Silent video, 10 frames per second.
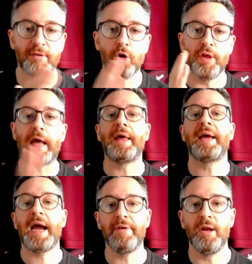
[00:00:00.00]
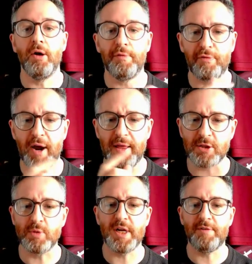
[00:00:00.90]
They've got they, they carry a lot of threat.
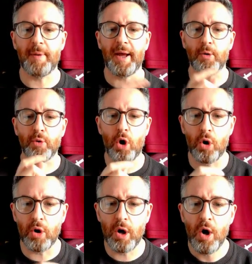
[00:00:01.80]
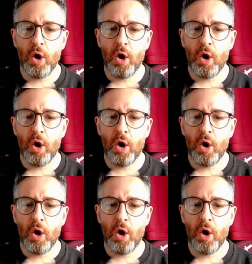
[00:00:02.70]
There's also another player called Hong